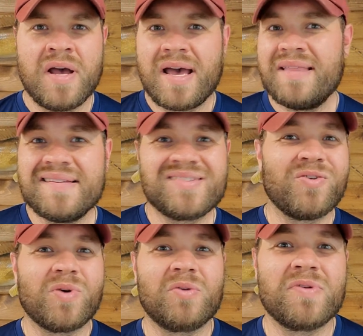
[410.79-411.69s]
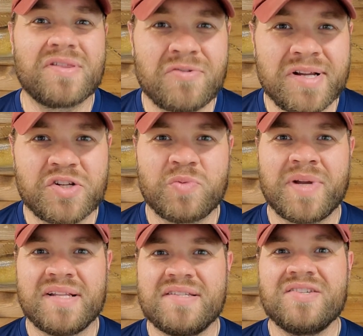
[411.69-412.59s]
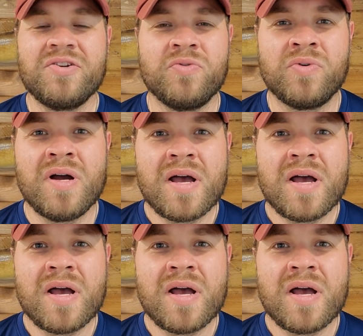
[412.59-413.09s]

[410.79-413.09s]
And this will work with creature baits too.